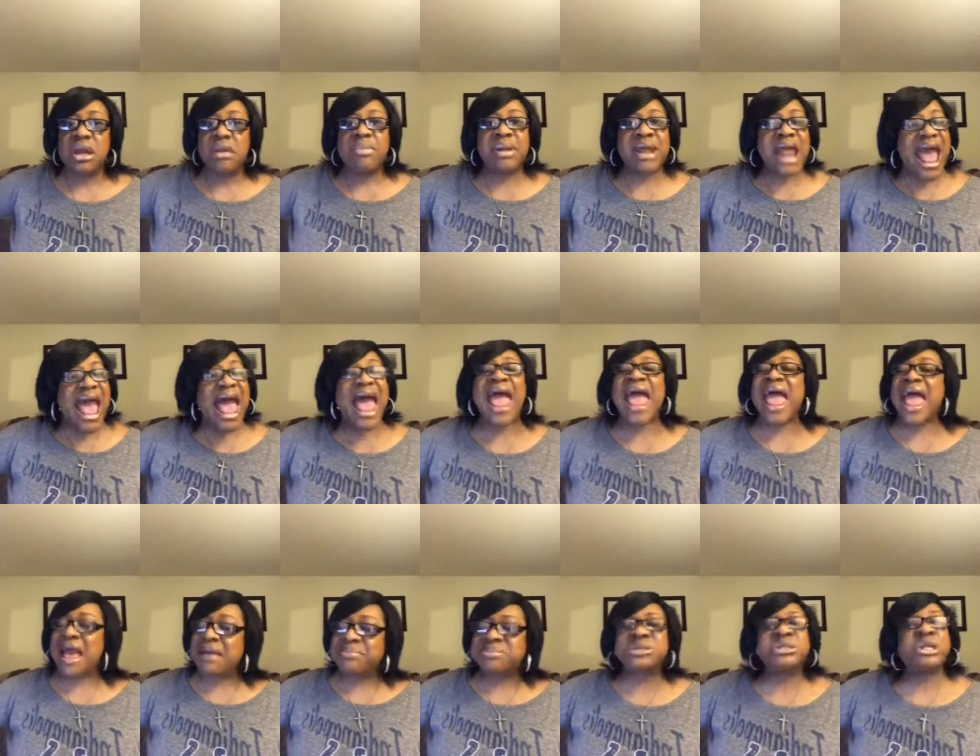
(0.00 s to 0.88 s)
But
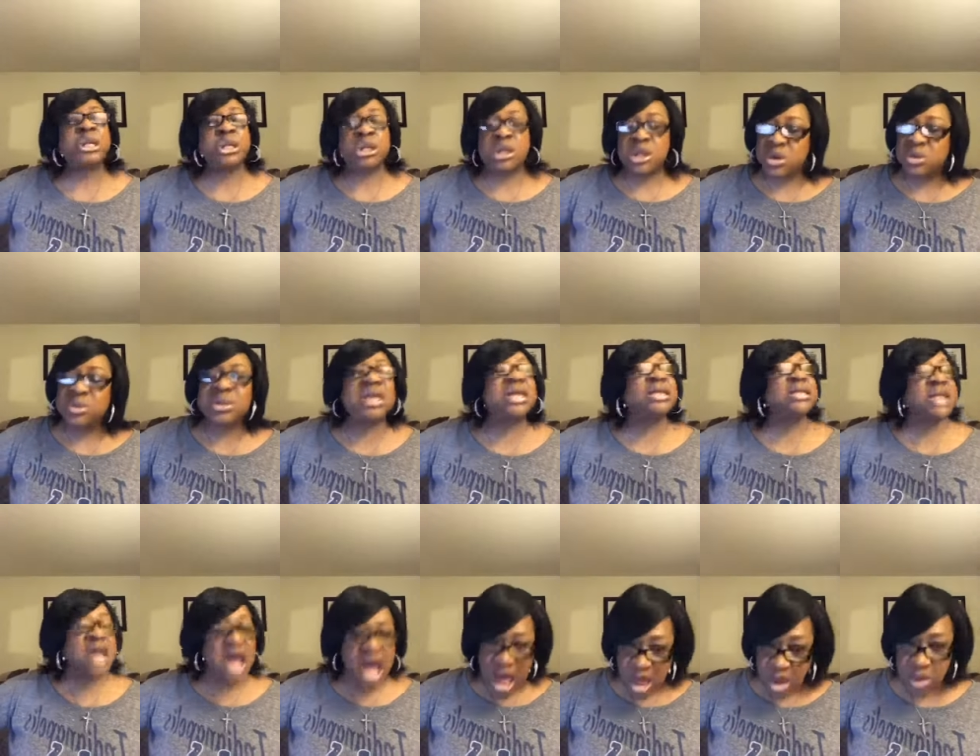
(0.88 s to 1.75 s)
I absolutely
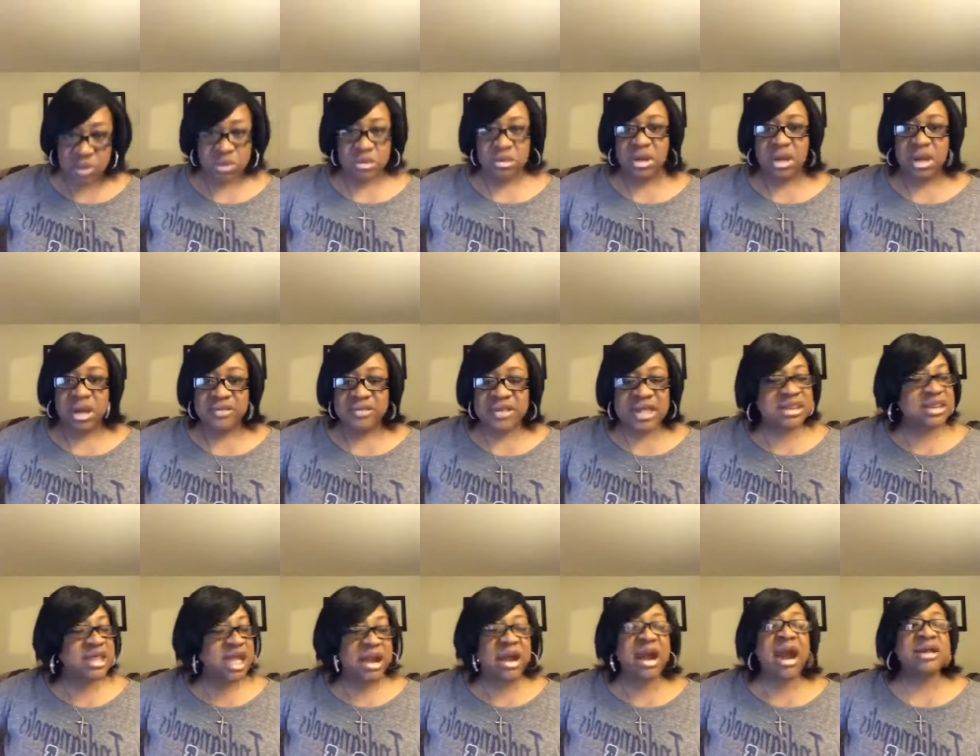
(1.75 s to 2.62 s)
know
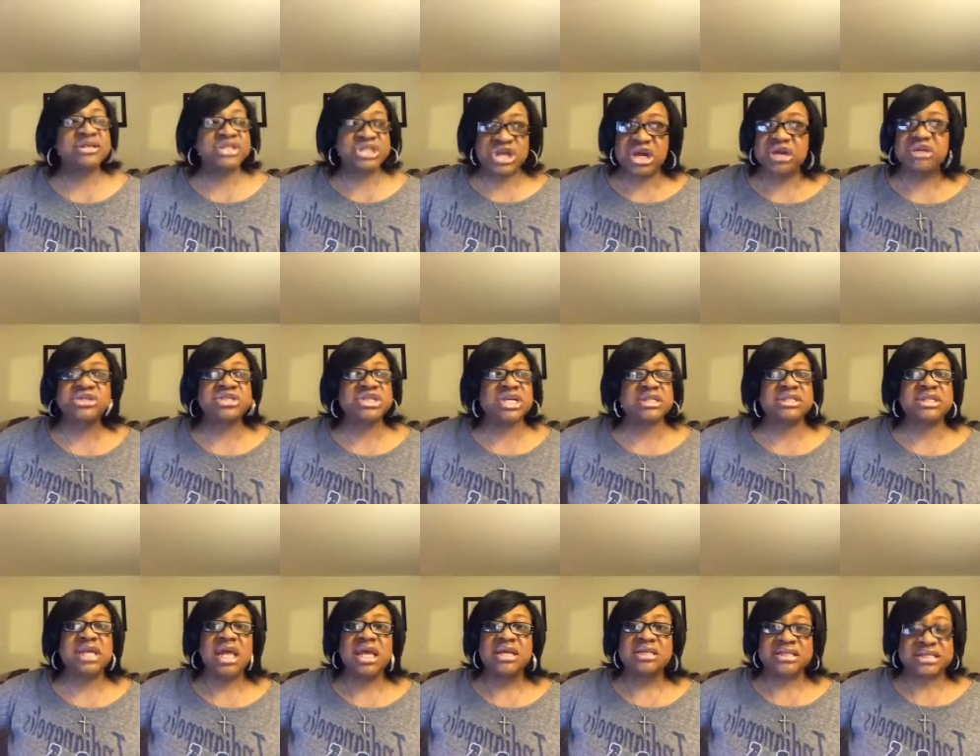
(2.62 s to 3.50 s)
that there are
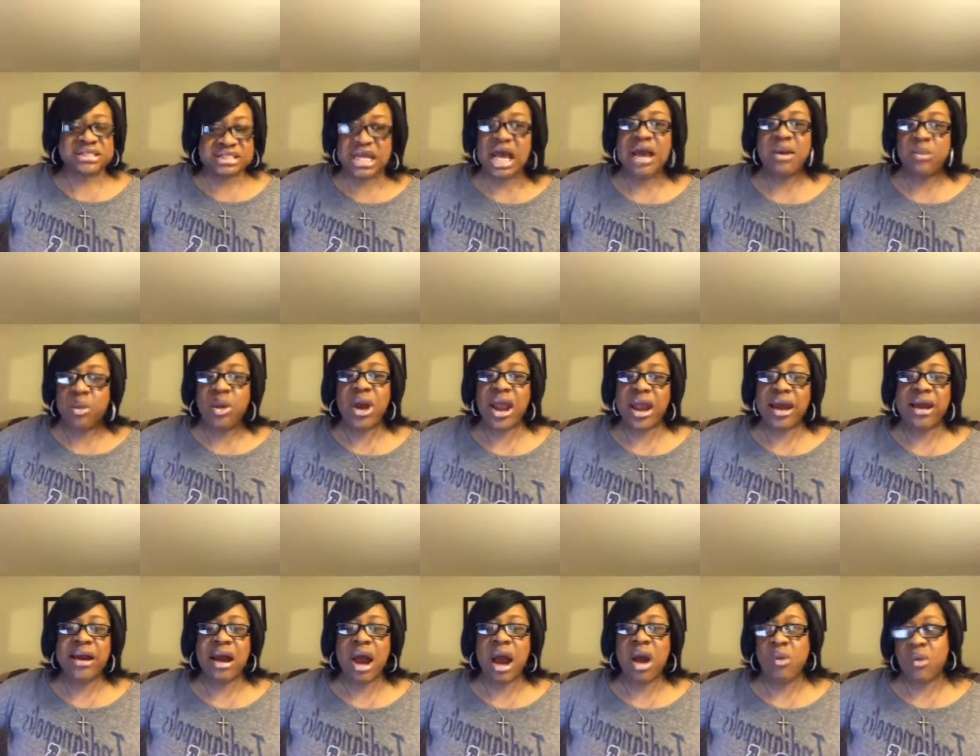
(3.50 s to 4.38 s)
churches
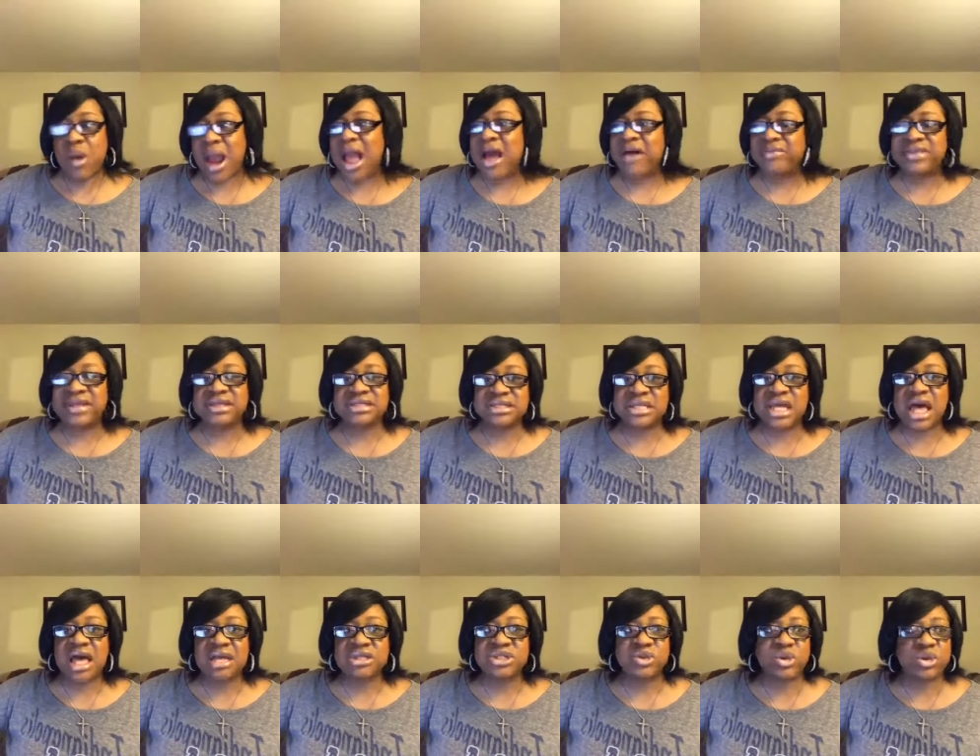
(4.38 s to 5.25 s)
somewhere around this
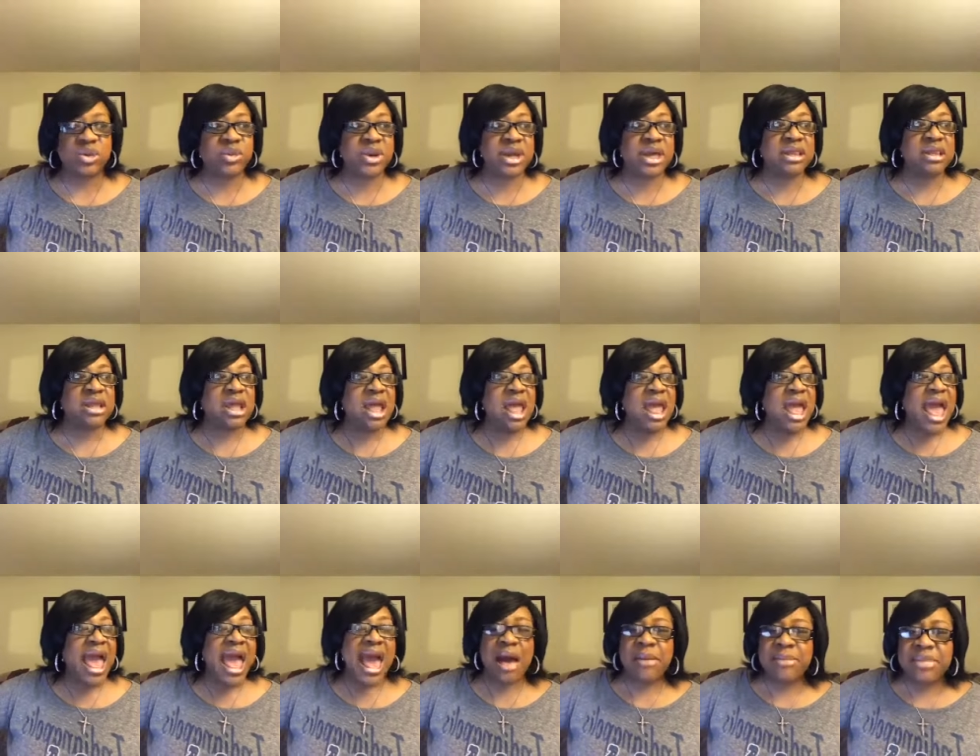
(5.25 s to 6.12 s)
country with
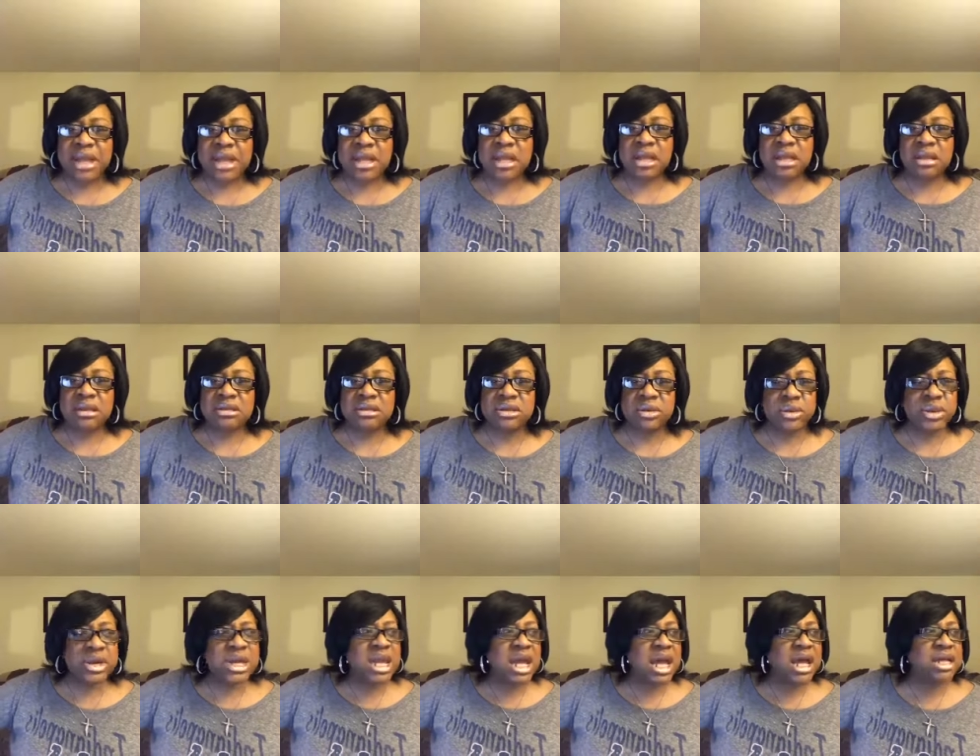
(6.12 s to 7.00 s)
how many?
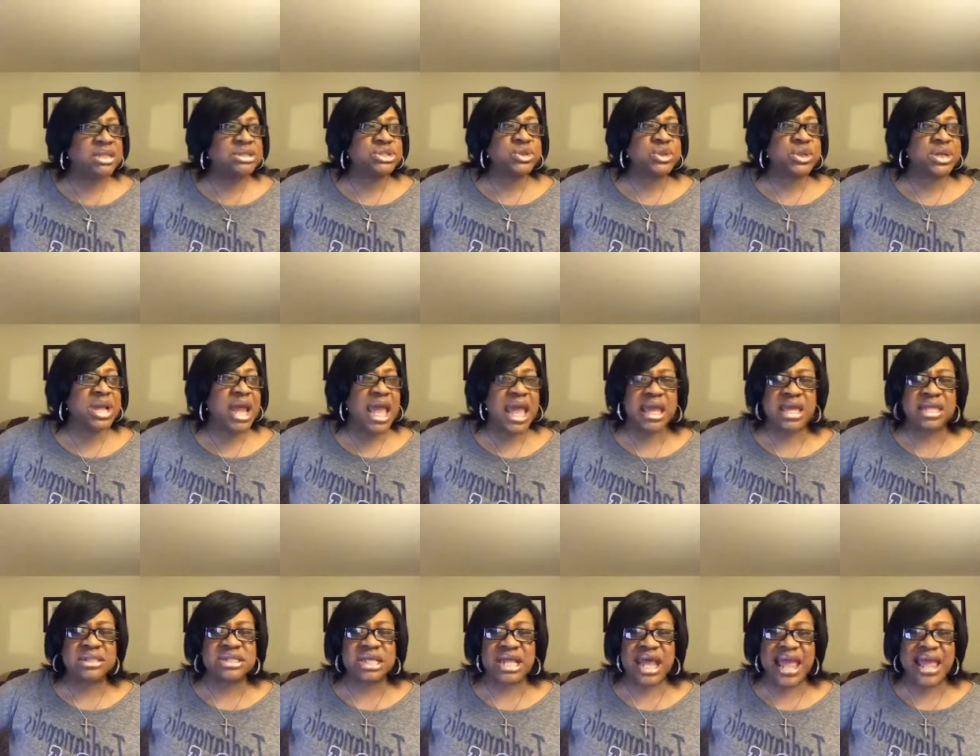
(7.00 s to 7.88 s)
300,
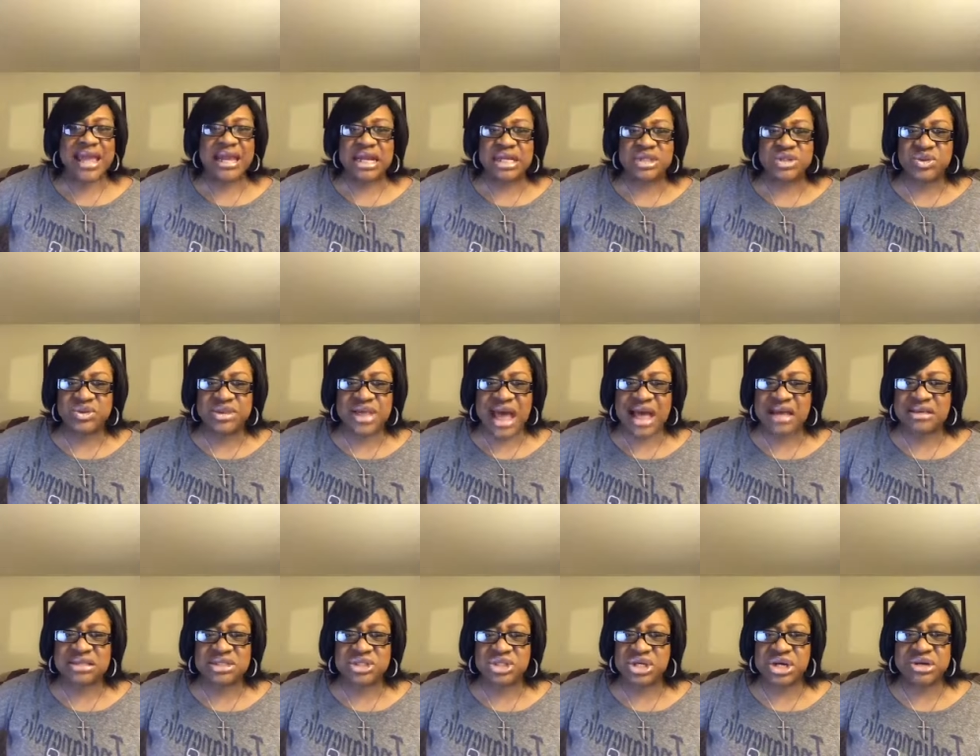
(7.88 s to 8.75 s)
is it
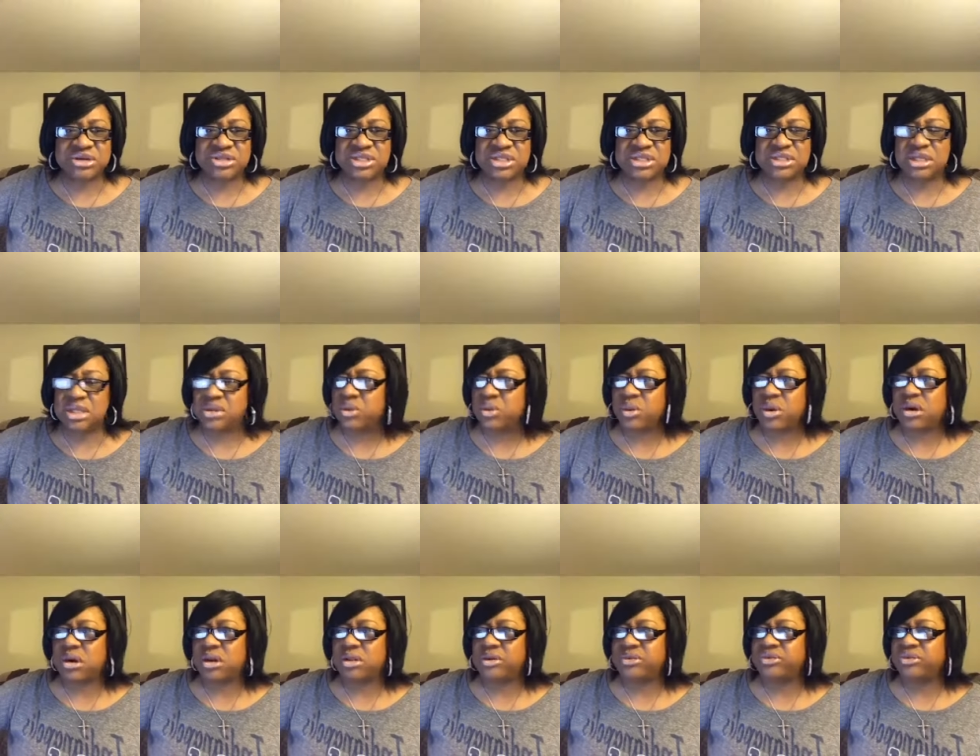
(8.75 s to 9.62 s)
800,000 churches in the
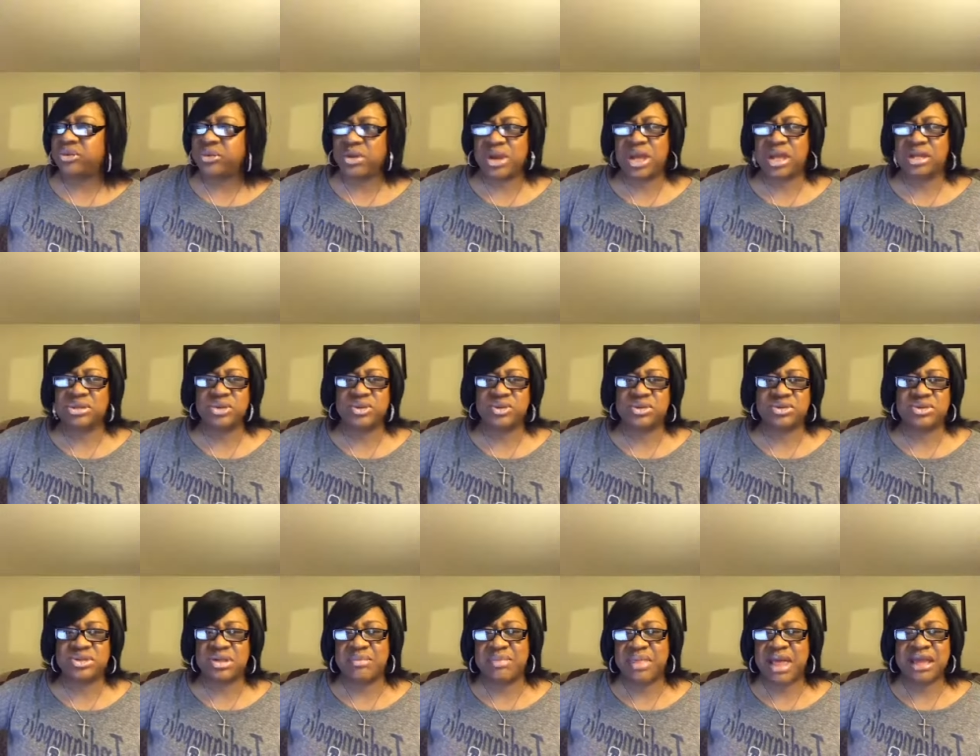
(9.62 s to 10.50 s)
world, or 300
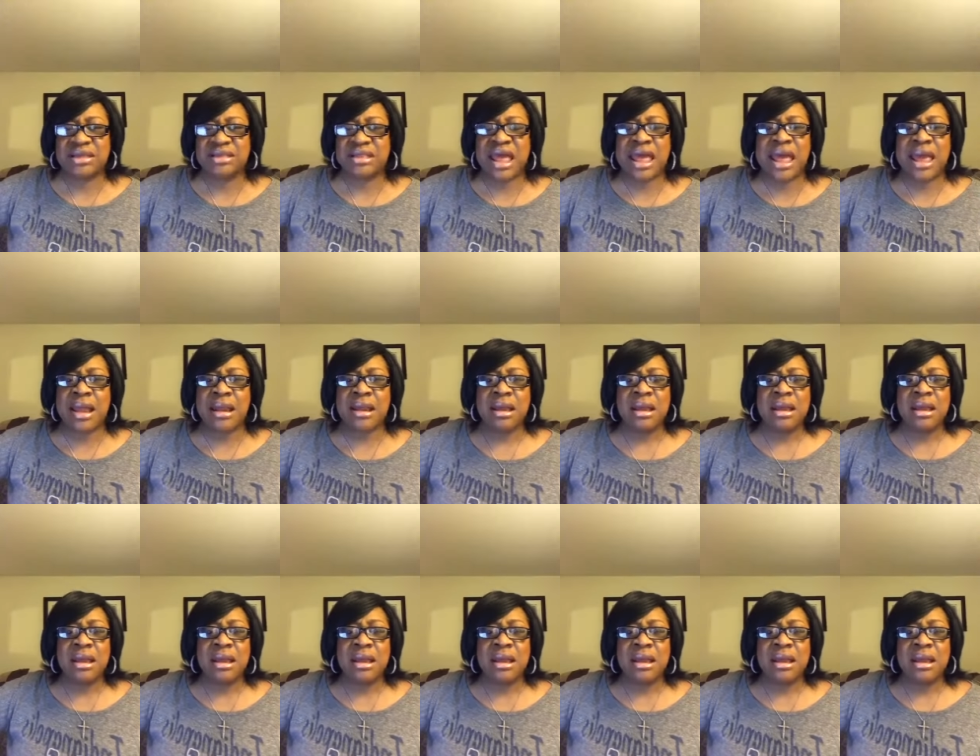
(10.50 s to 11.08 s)
or something like that?